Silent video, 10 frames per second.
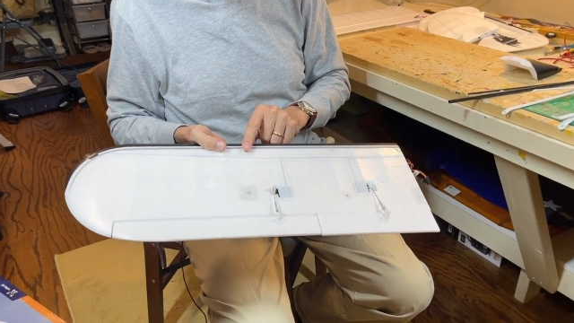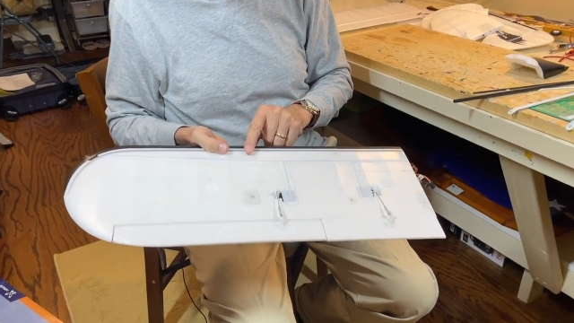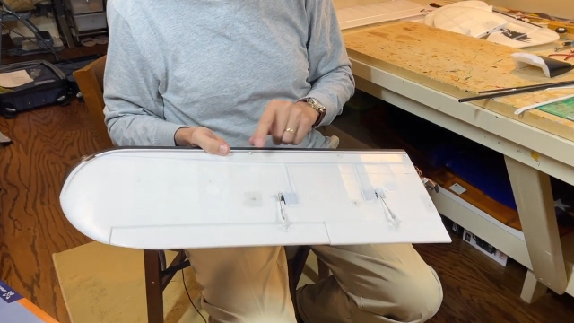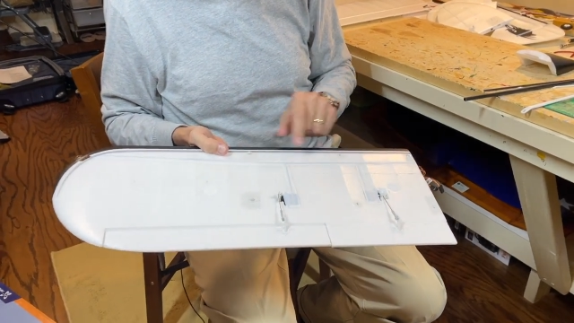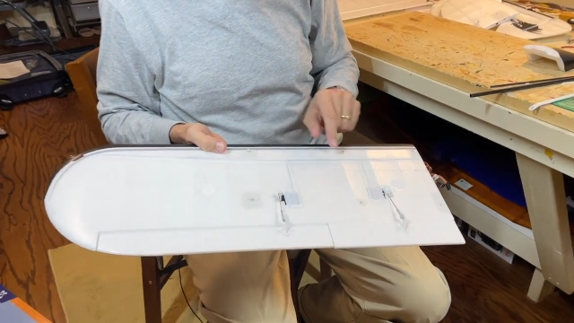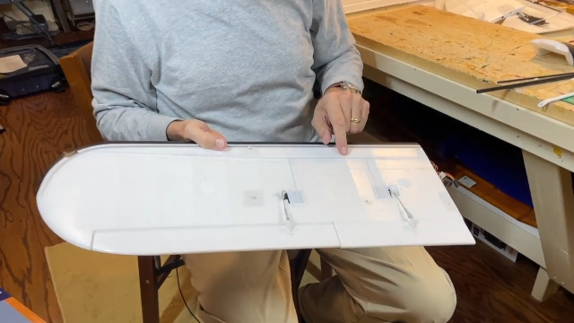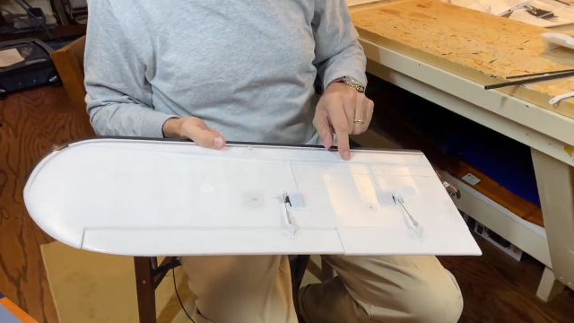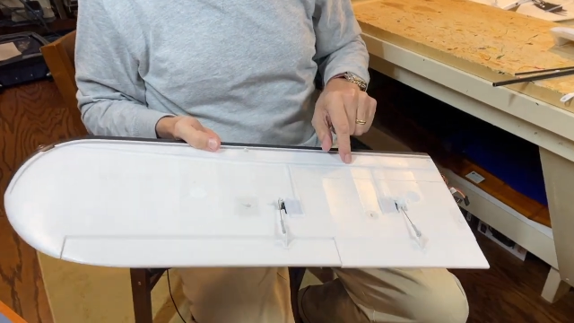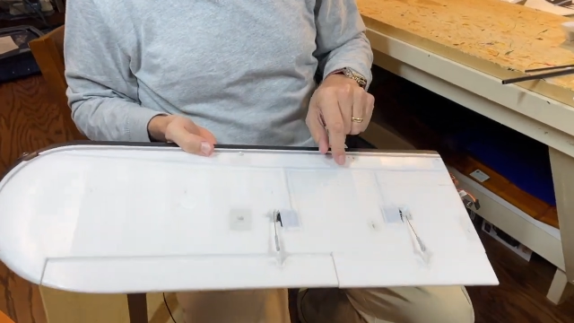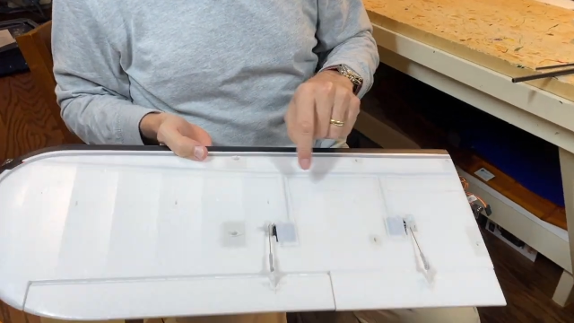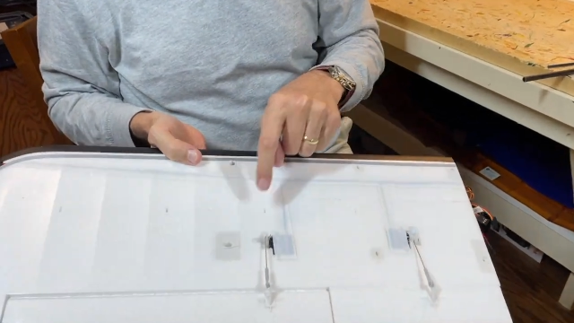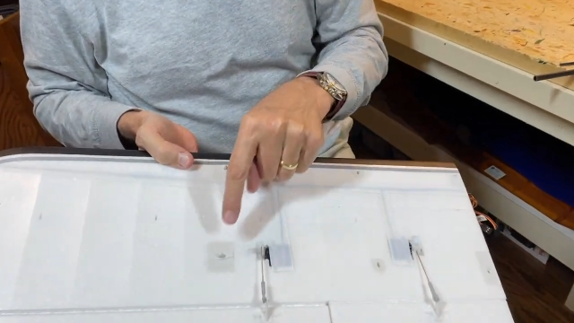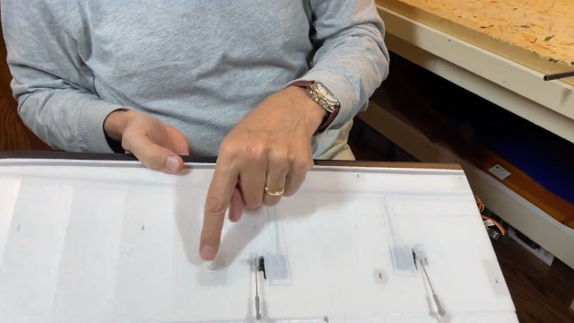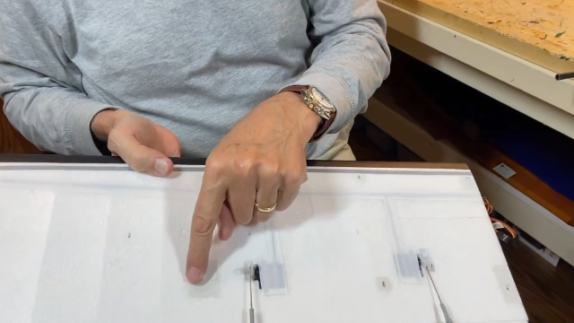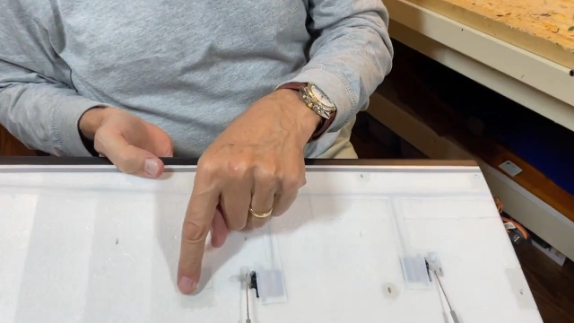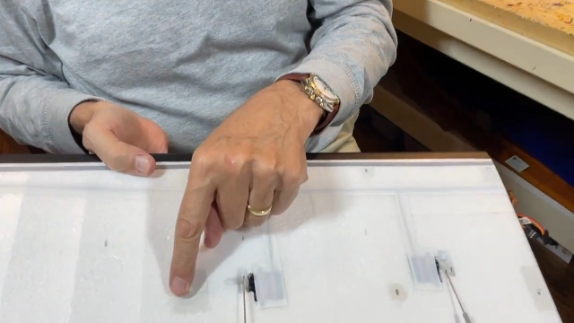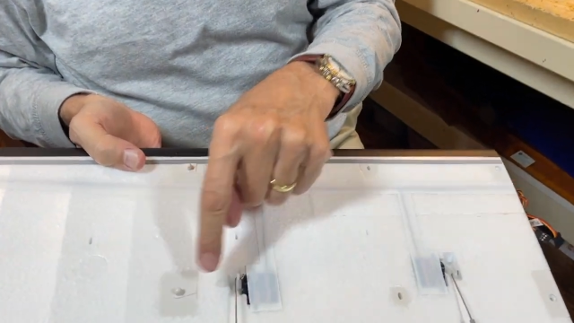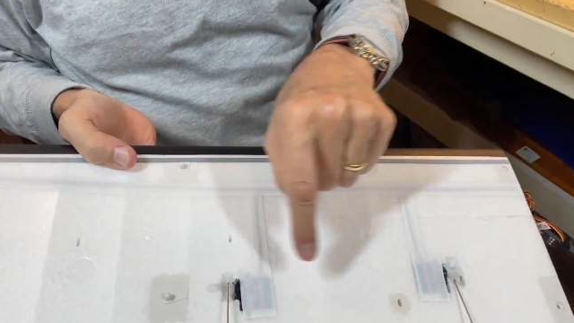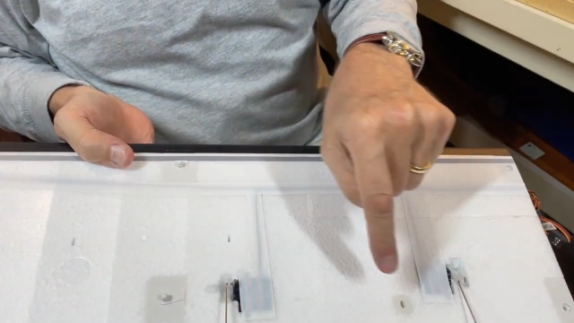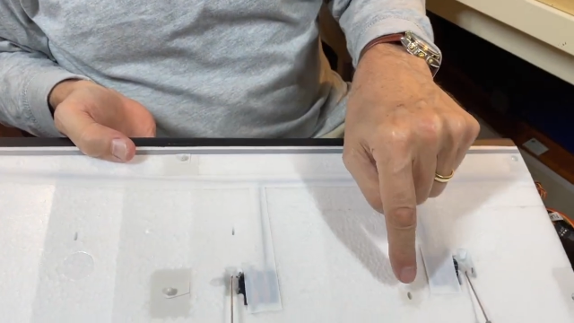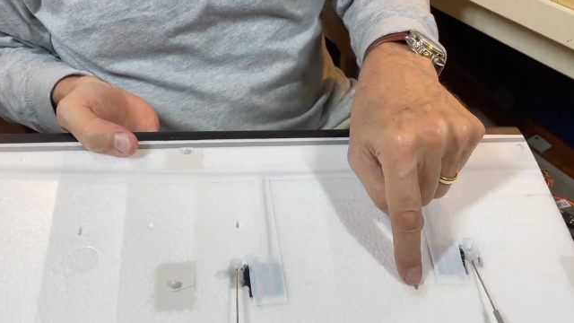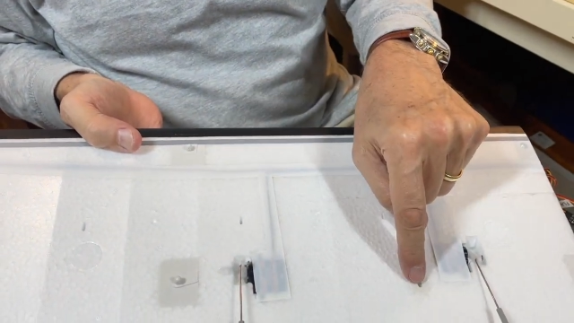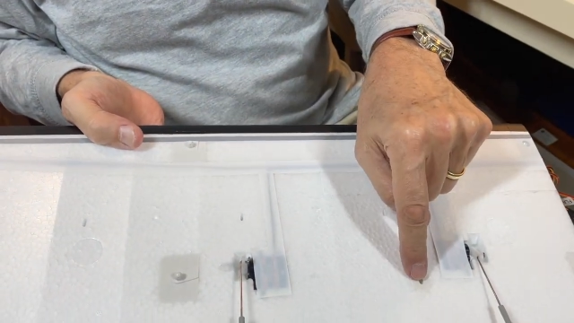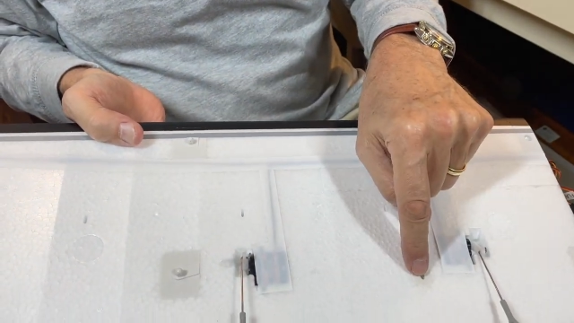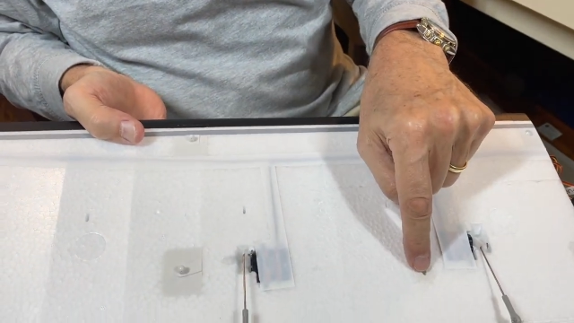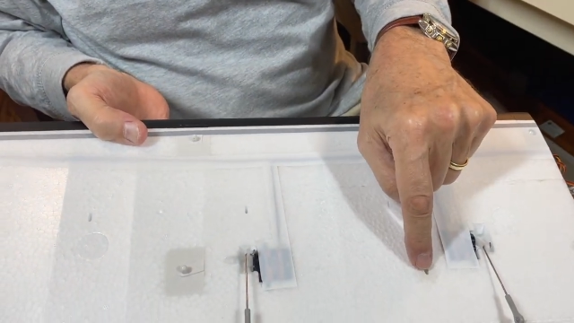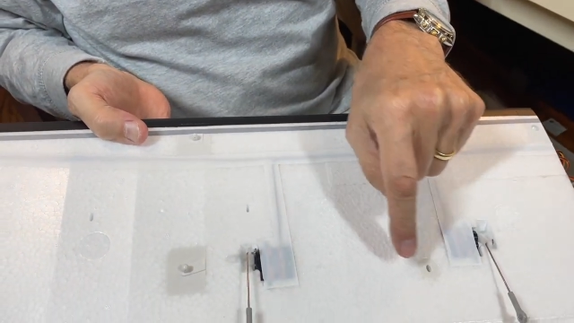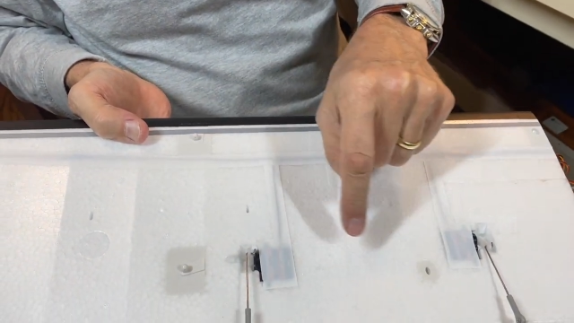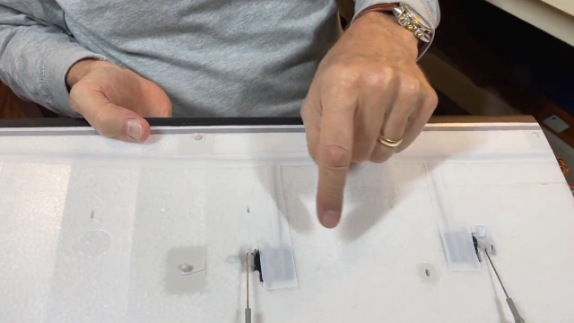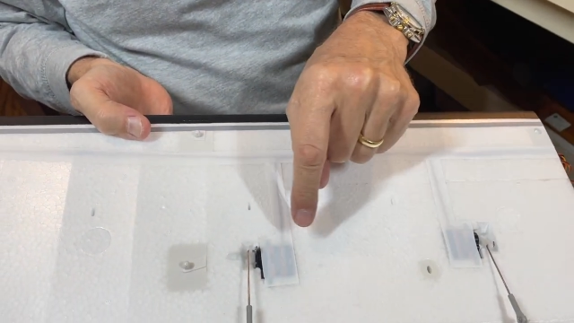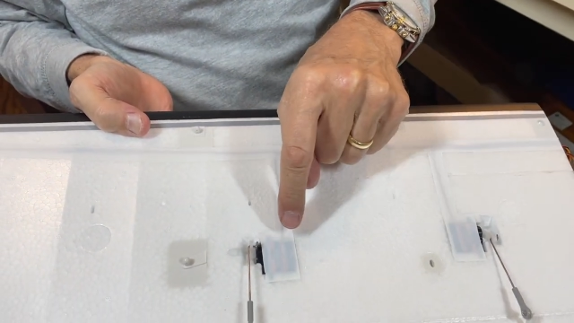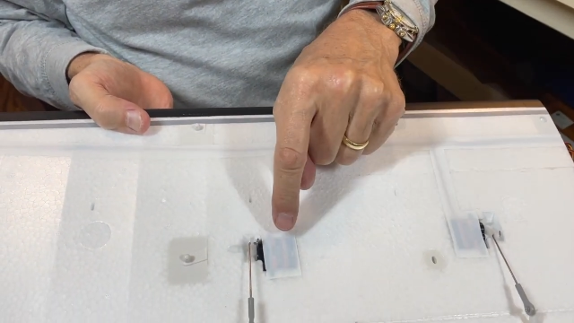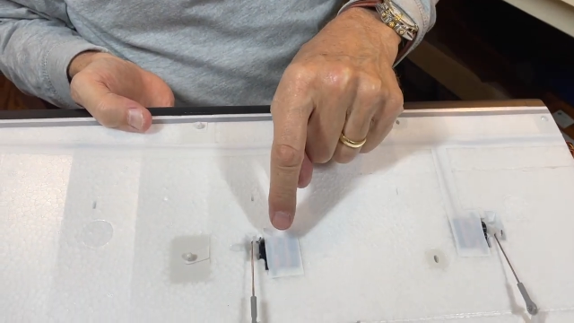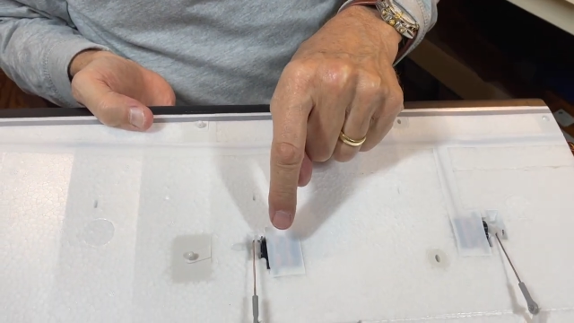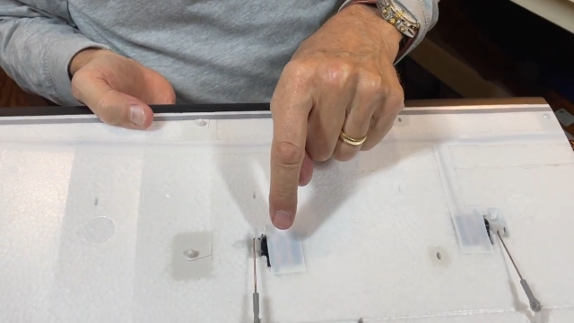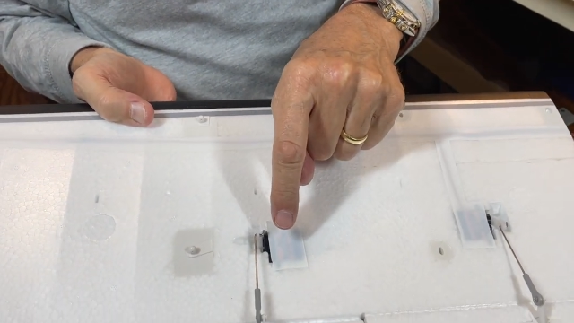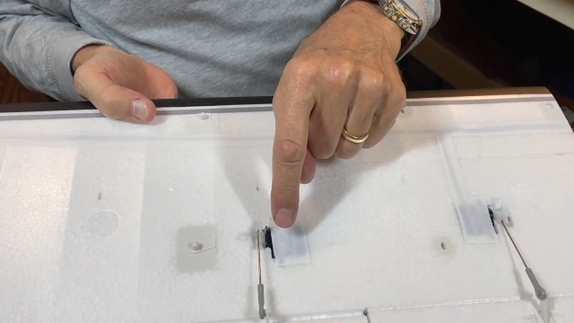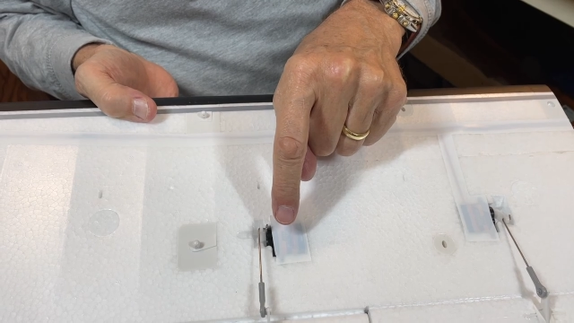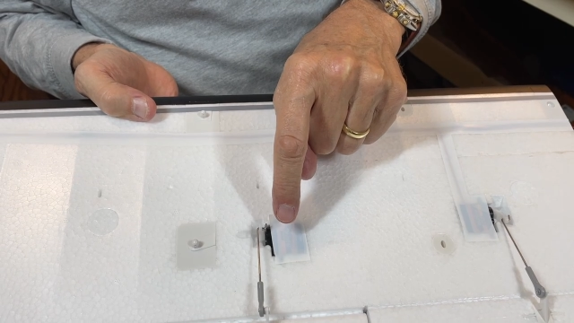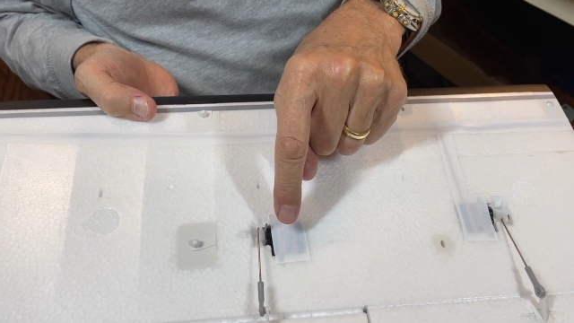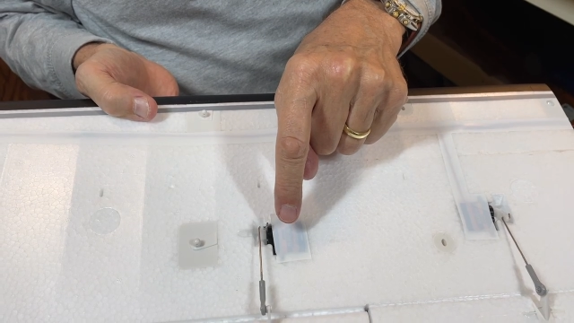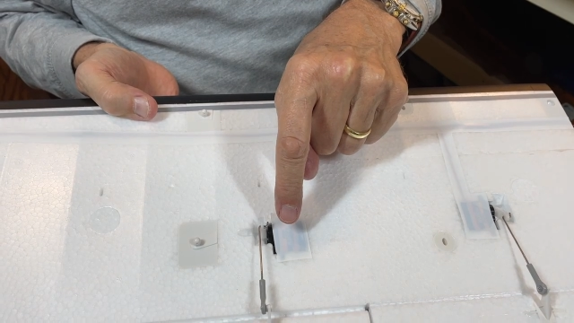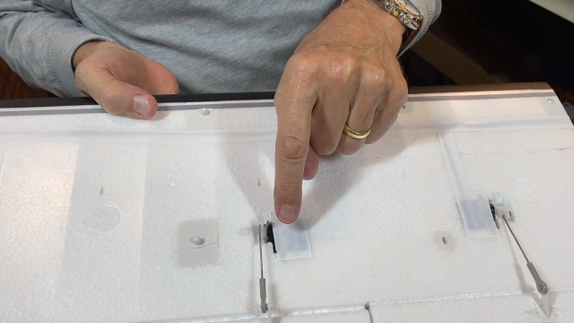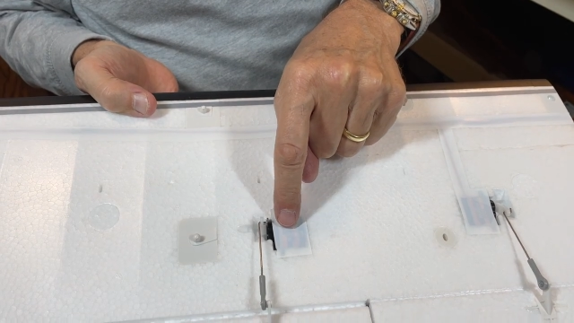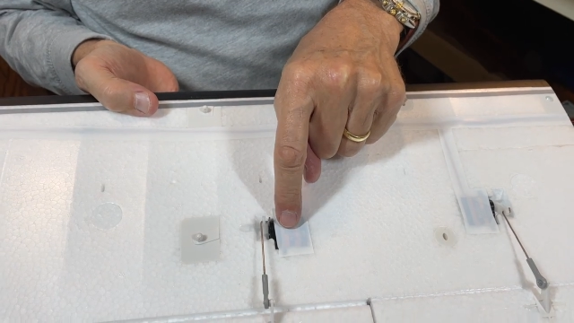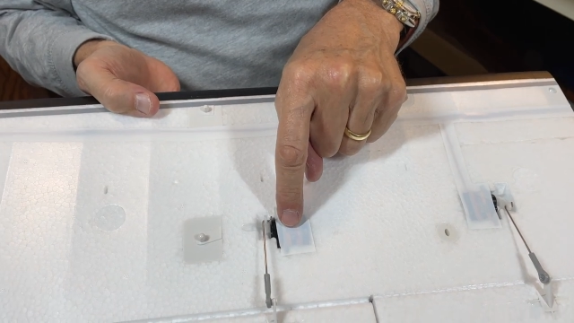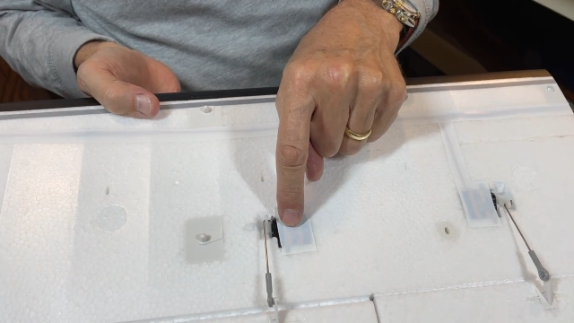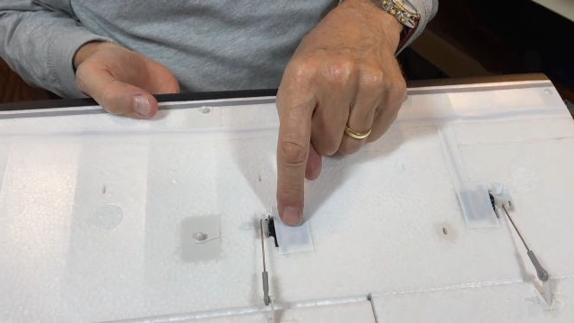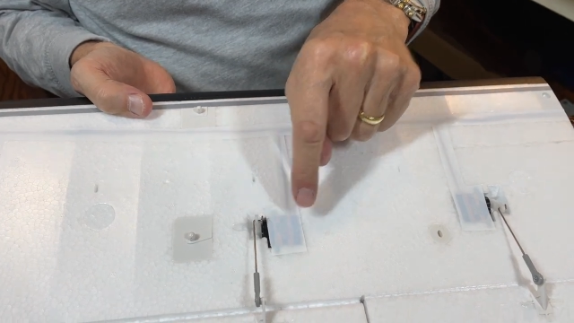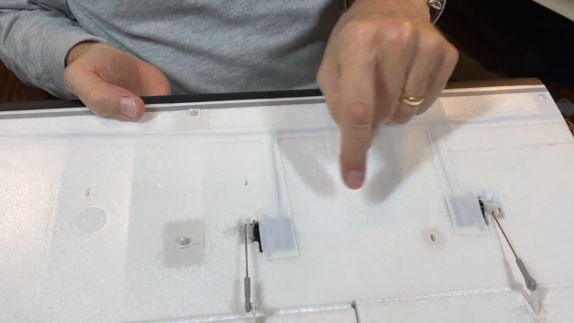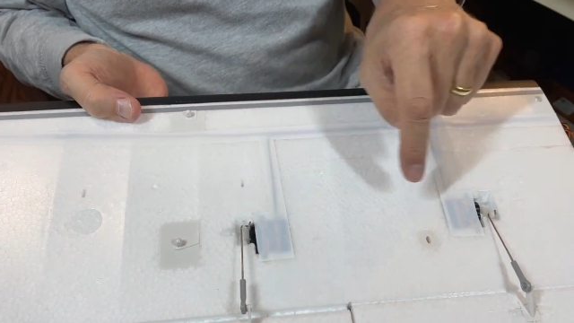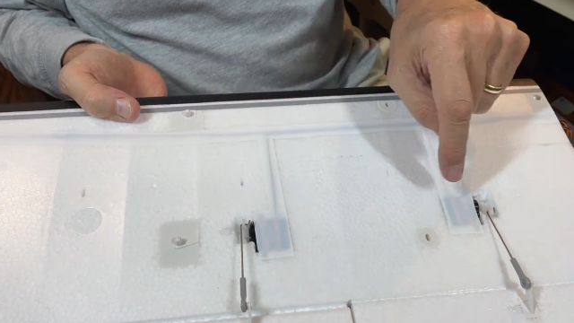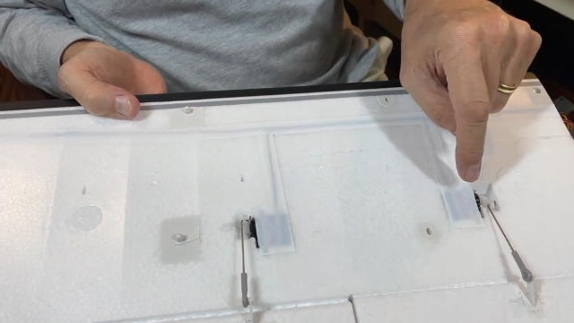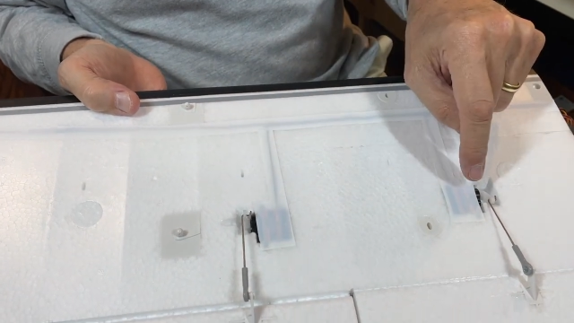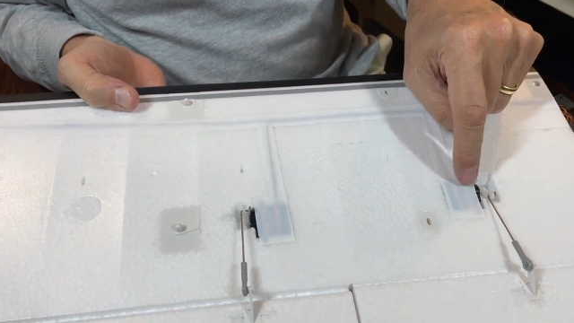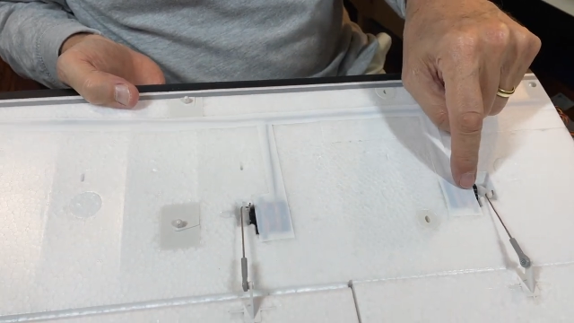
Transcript: Nobody's mouth can be seen.